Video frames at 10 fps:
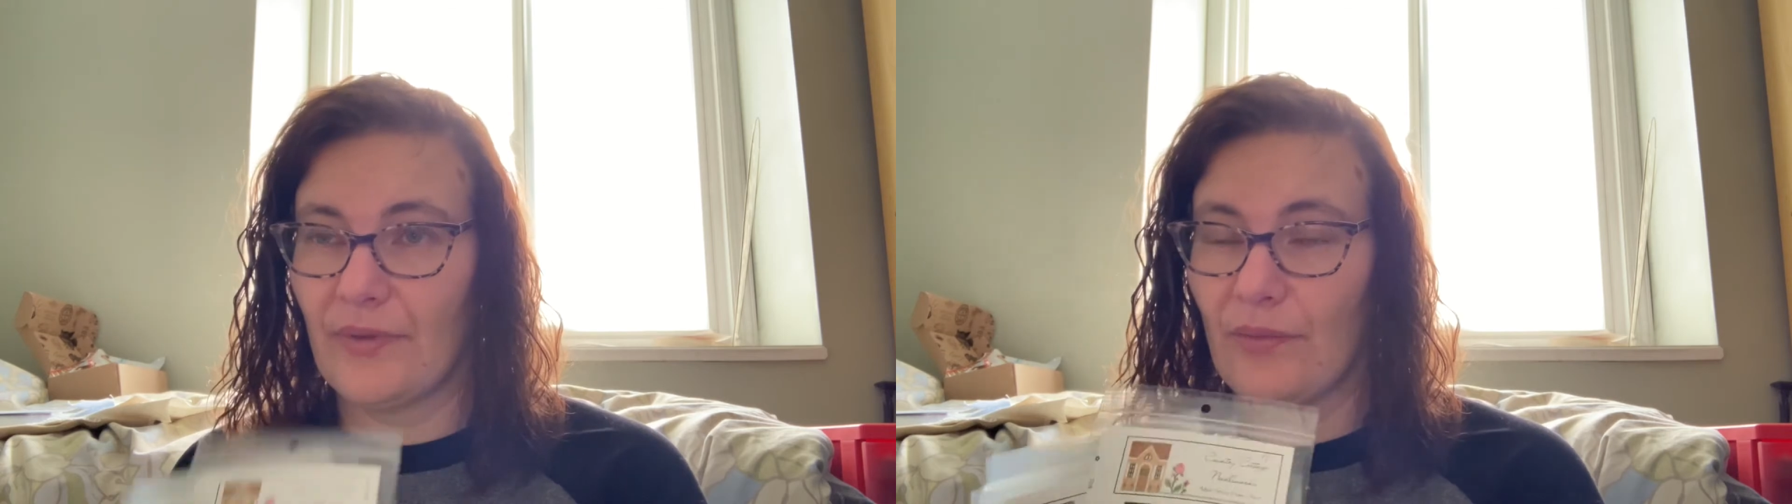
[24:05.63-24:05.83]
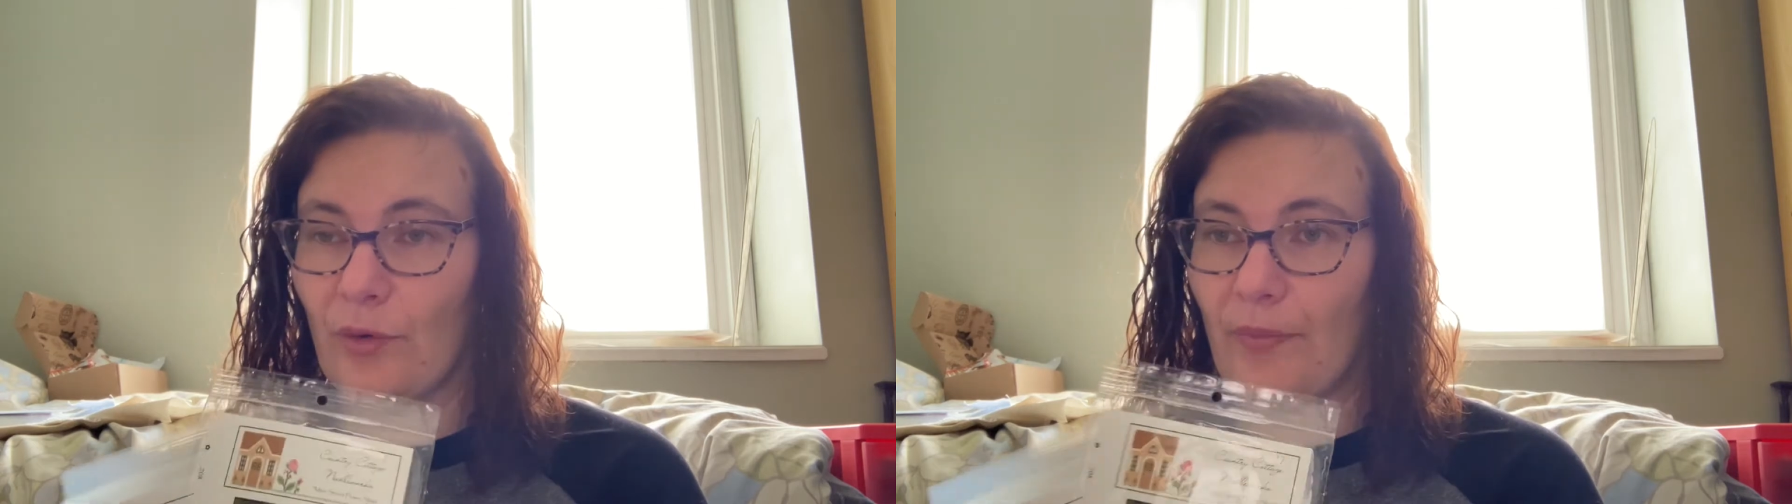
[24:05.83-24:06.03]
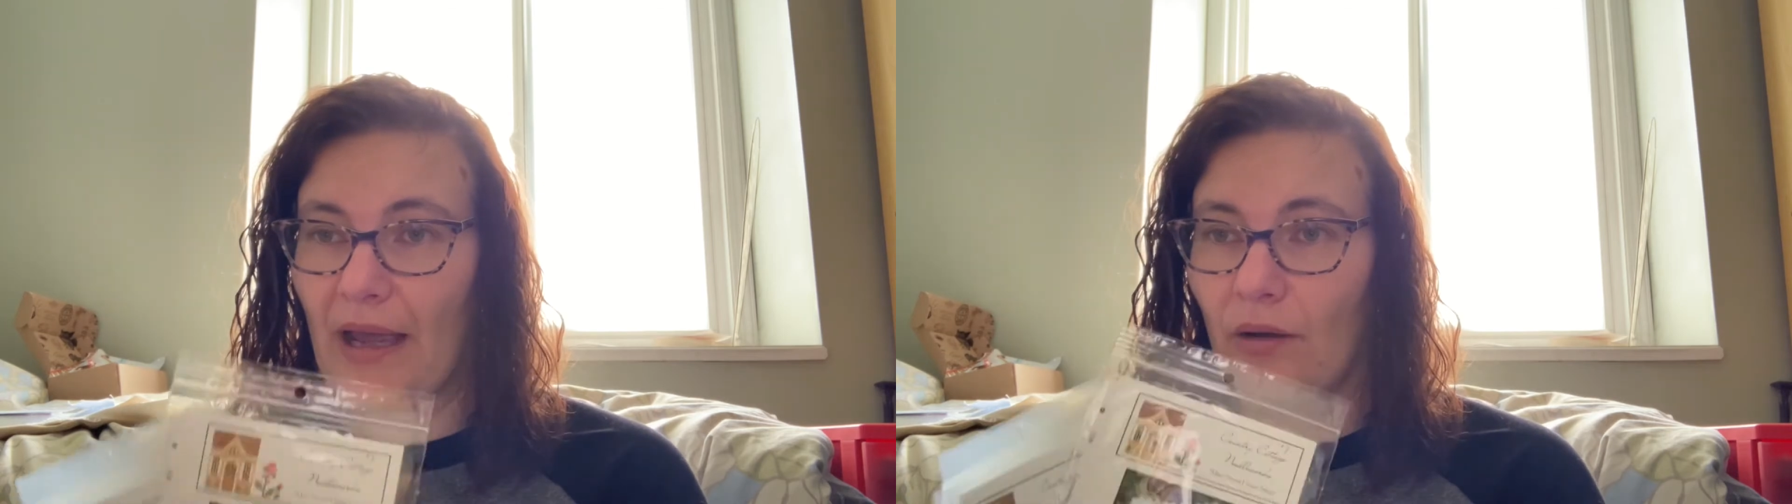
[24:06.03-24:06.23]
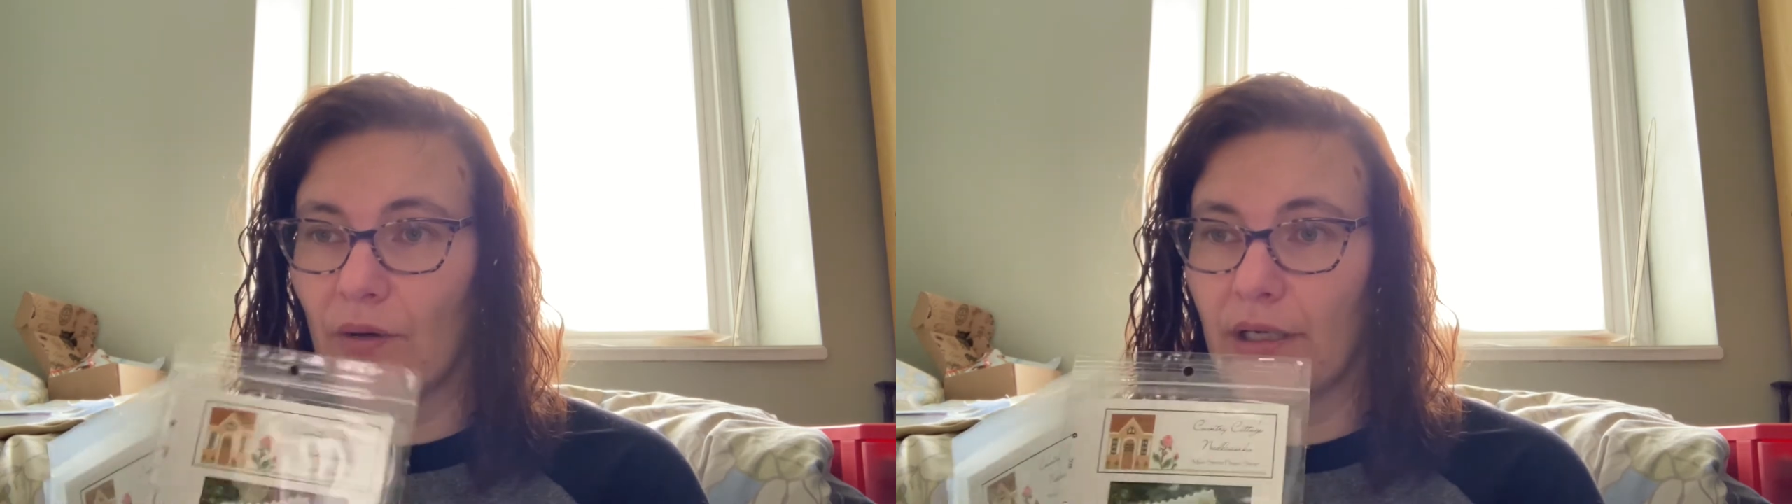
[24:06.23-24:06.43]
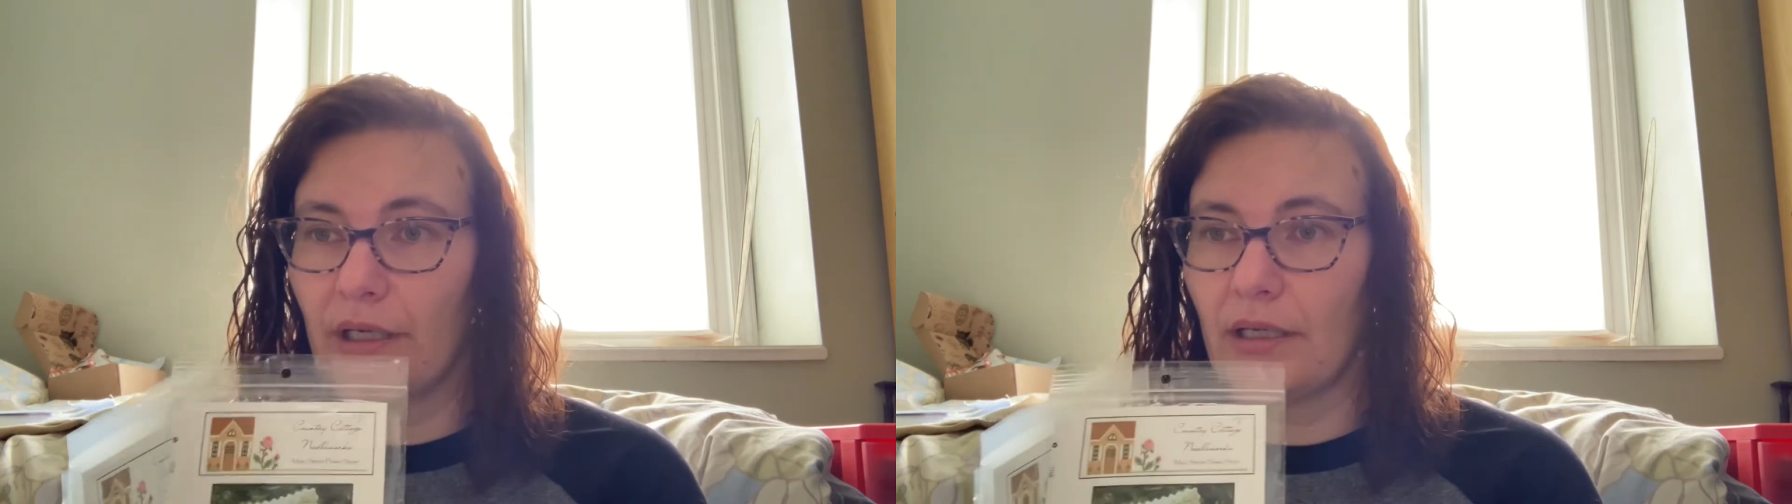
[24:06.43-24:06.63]
of them were back
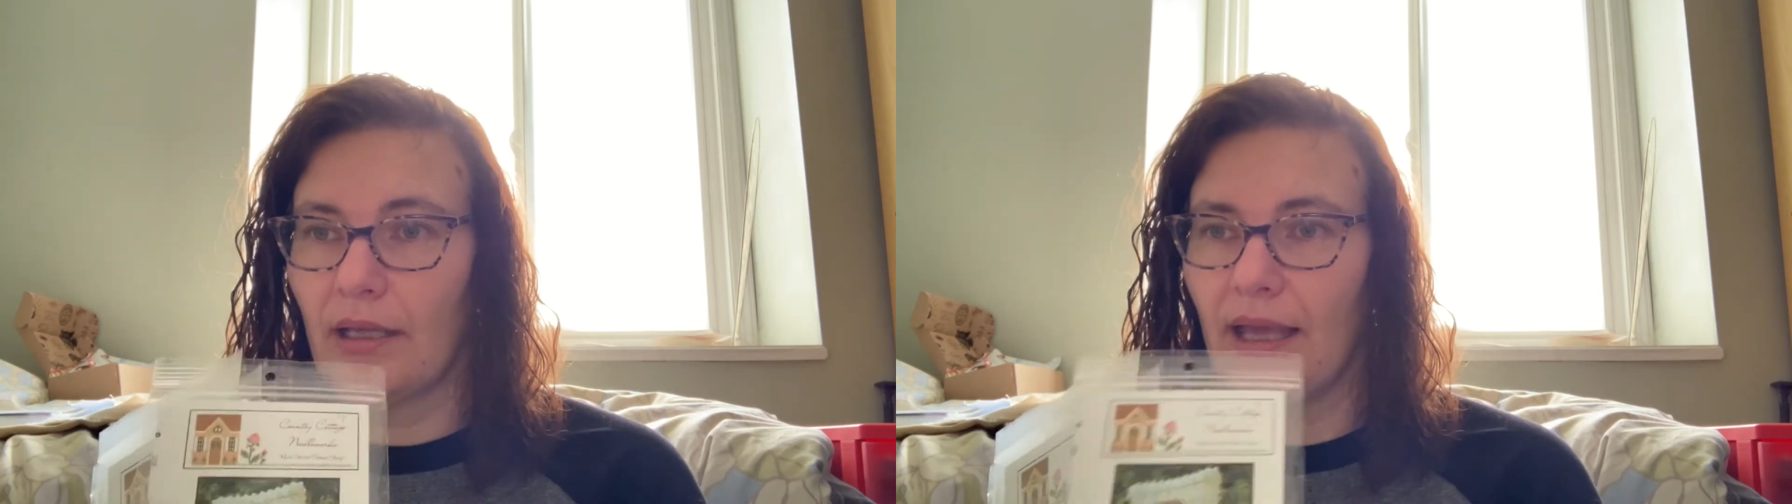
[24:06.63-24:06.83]
ordered.